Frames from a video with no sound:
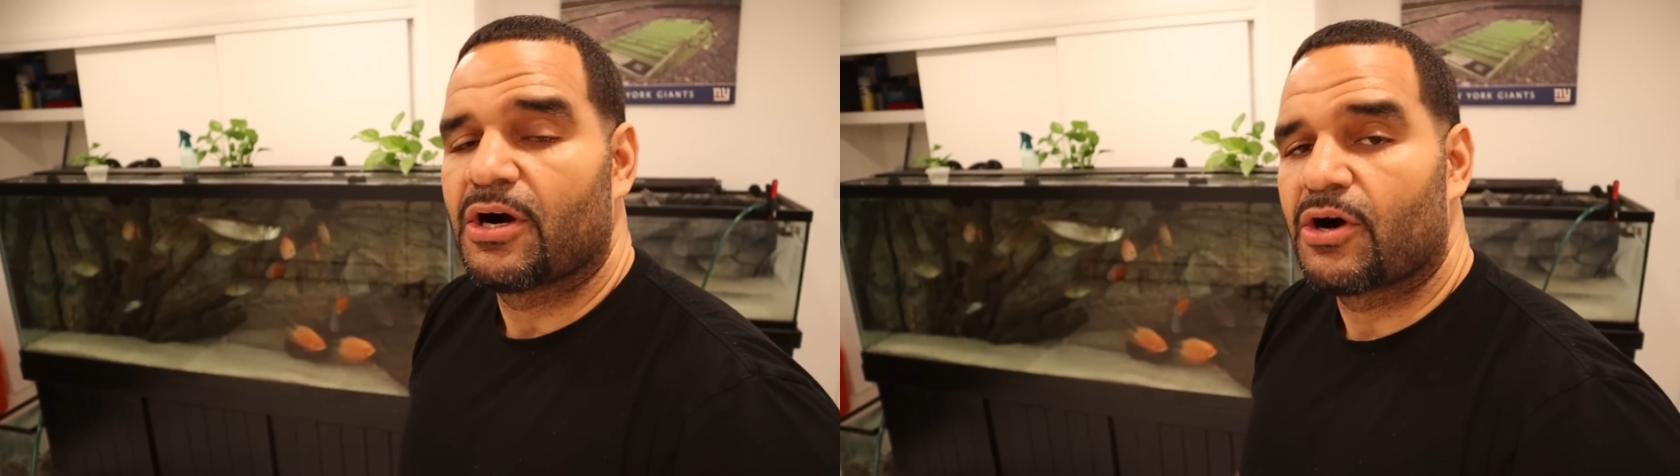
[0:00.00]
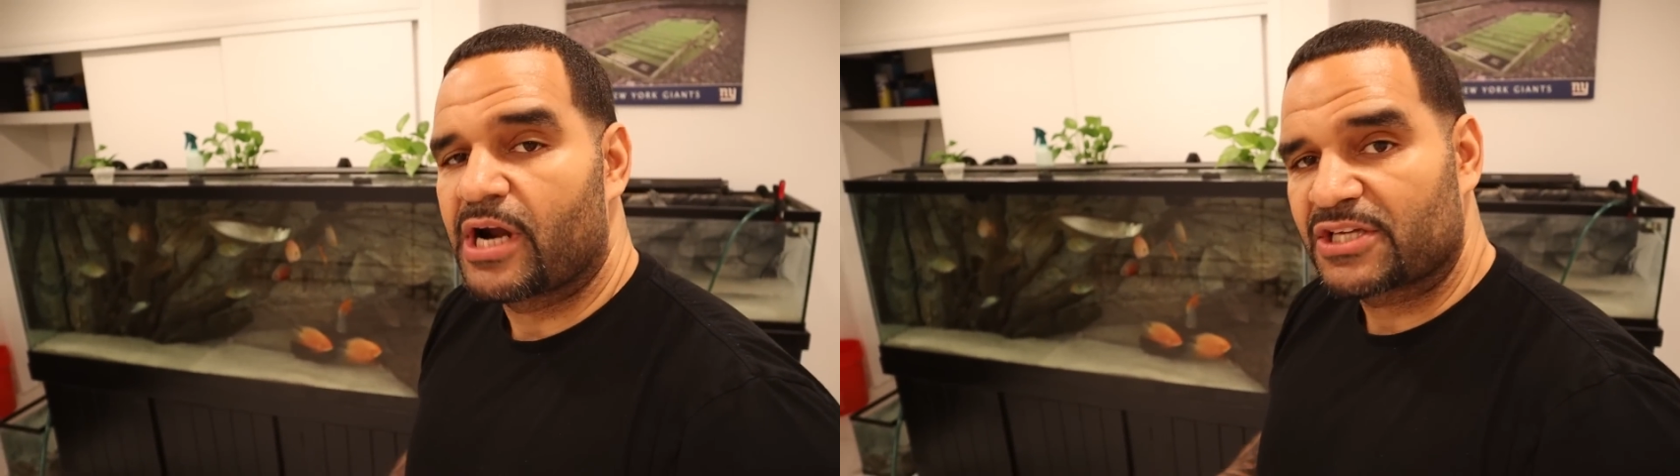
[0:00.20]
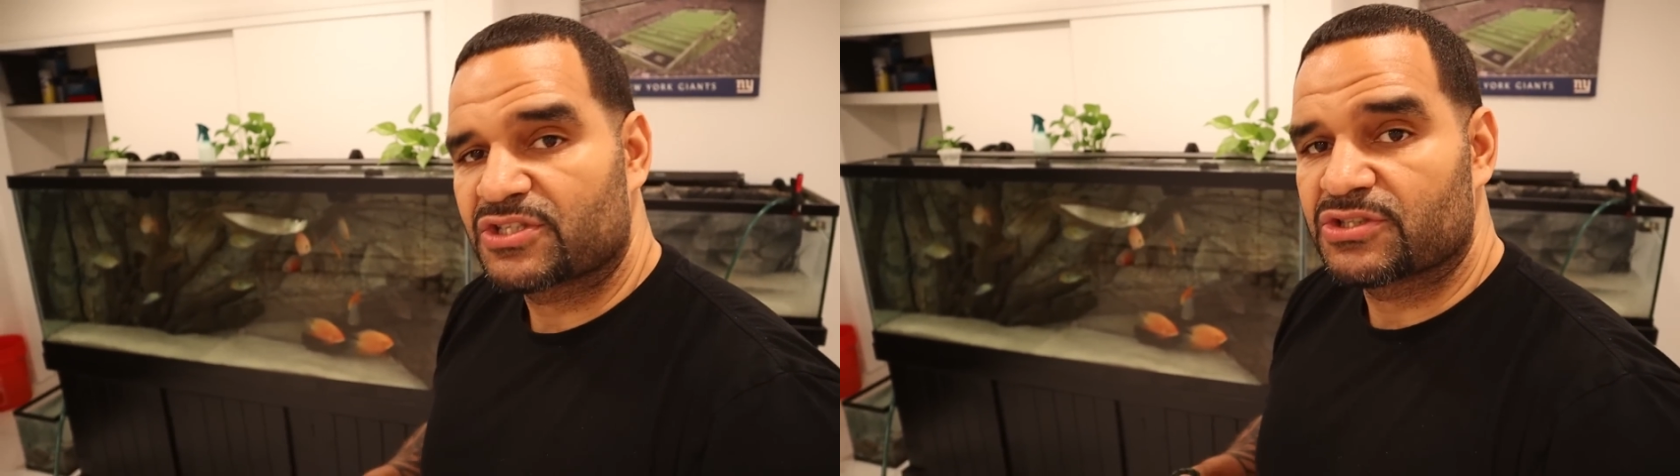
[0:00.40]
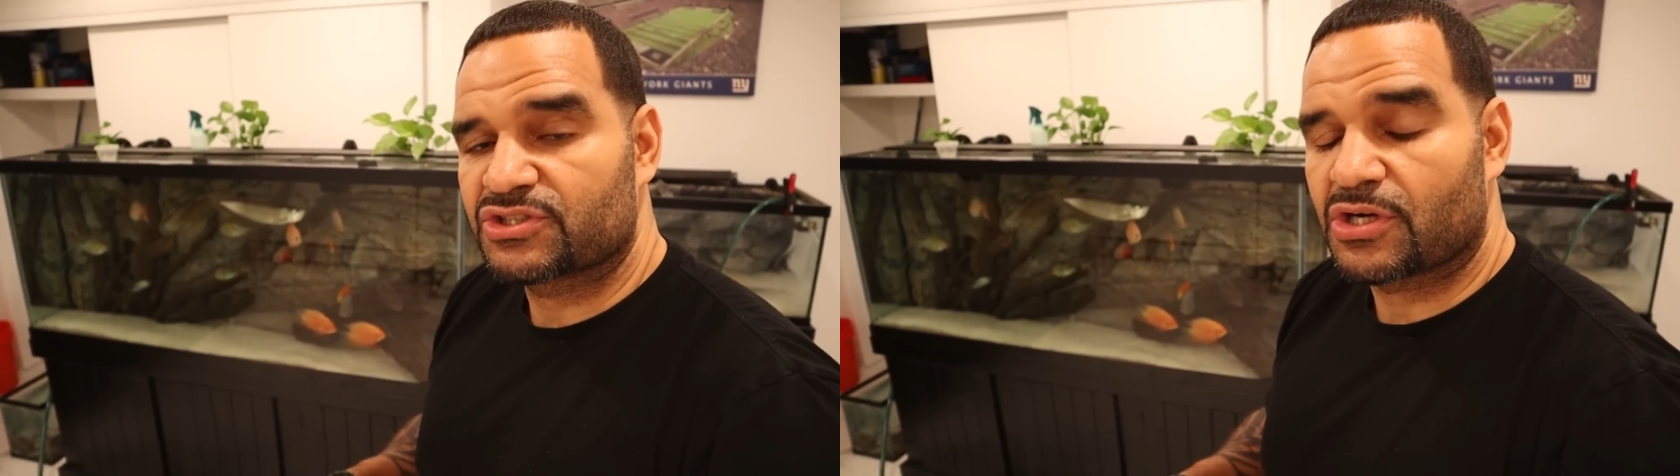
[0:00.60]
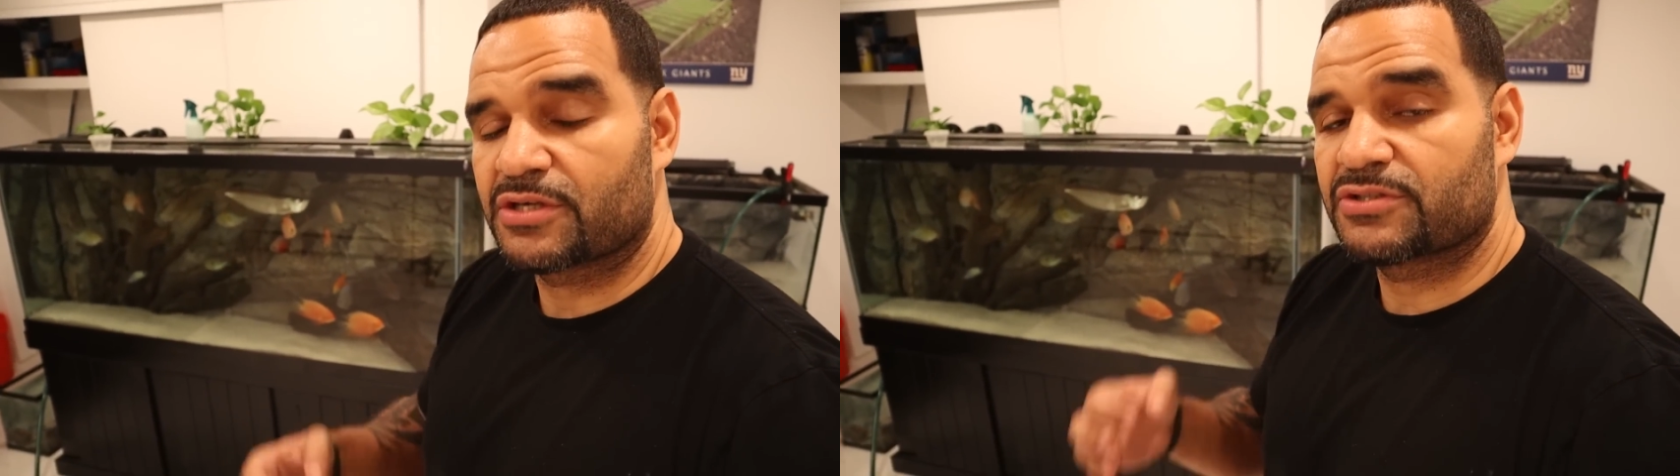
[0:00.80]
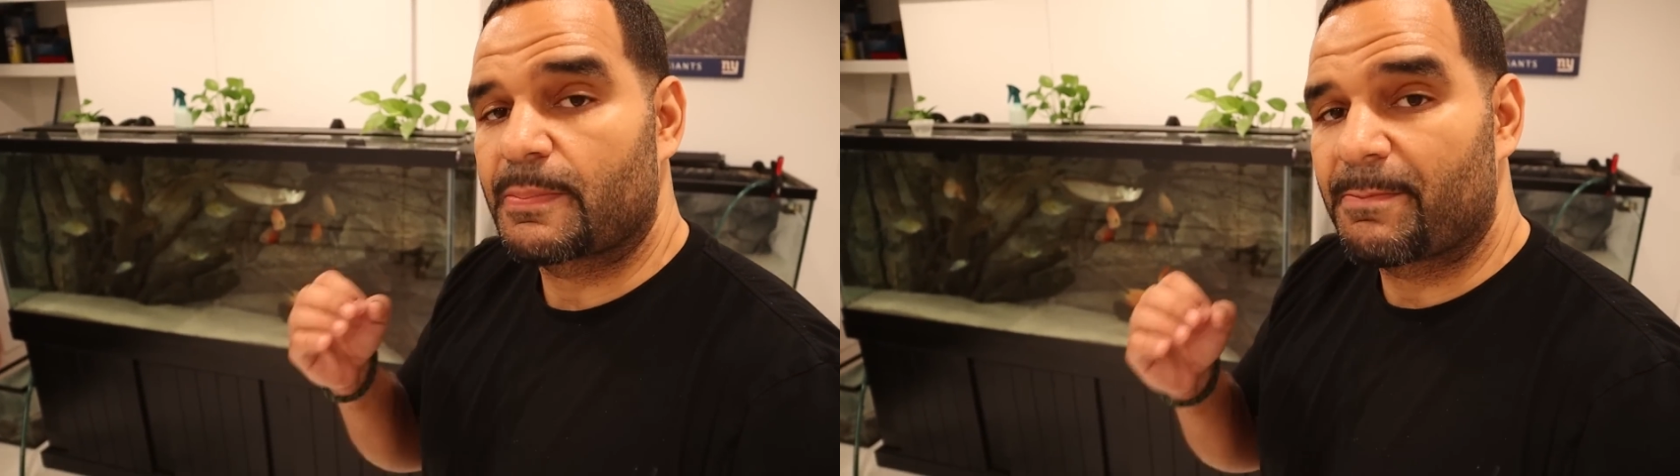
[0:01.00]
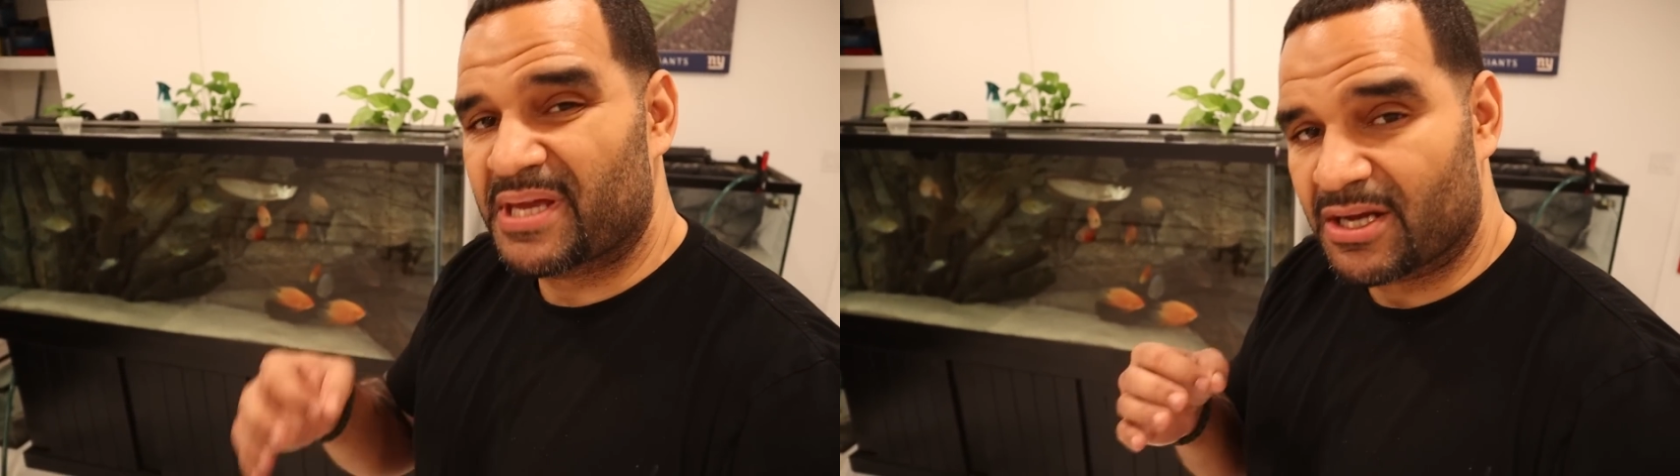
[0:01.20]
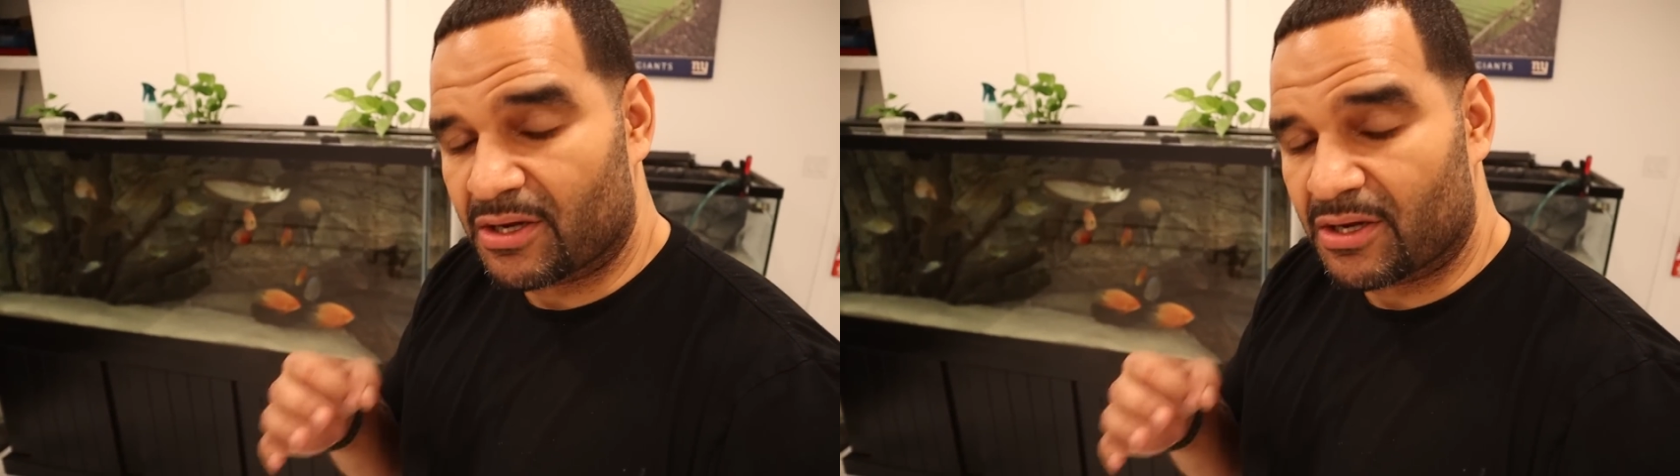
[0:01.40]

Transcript: are actually starting to pick